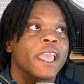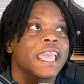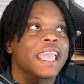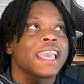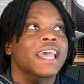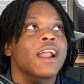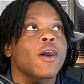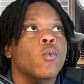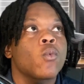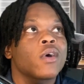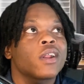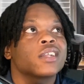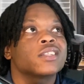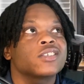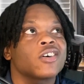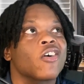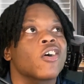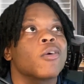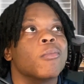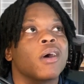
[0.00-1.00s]
And I want to
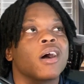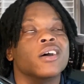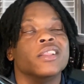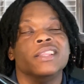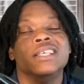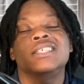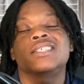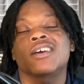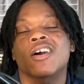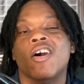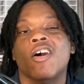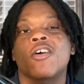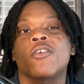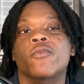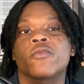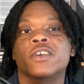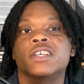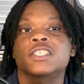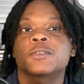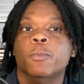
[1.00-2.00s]
talk about this
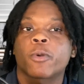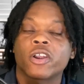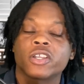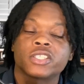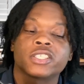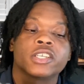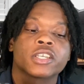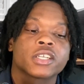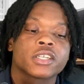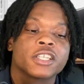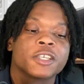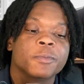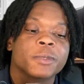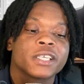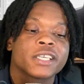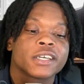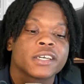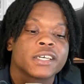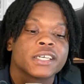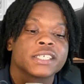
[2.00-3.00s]
offense particularly
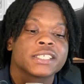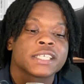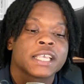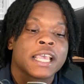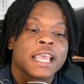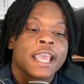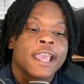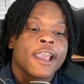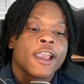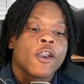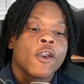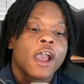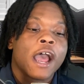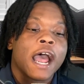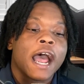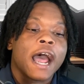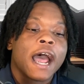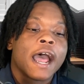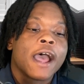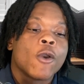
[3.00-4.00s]
because
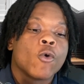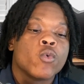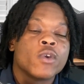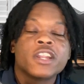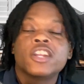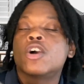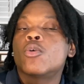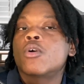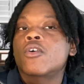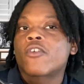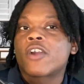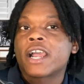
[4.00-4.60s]
we know what